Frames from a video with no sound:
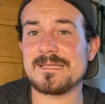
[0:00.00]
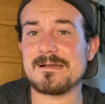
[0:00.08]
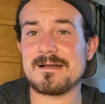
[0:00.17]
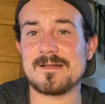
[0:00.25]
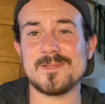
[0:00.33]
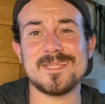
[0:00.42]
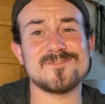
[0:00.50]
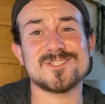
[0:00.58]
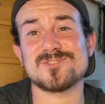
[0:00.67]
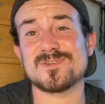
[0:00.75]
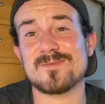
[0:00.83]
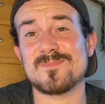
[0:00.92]
And even
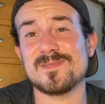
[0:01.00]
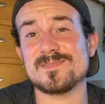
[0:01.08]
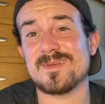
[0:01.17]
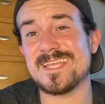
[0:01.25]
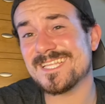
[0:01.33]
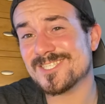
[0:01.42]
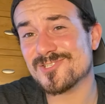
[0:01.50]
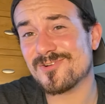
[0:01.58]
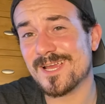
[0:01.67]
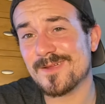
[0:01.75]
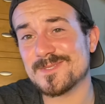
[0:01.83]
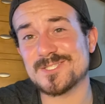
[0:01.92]
subscribe maybe to my
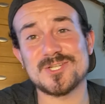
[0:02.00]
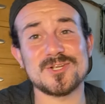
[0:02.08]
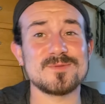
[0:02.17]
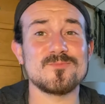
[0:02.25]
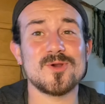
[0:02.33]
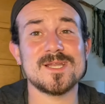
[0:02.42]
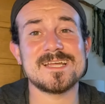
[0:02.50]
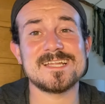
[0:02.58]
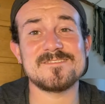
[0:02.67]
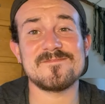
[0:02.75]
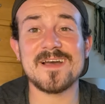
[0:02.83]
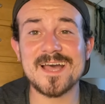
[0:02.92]
Instagram, it's
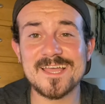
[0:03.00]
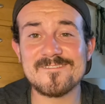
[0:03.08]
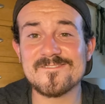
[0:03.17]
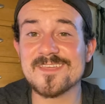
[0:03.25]
nerdyboy95.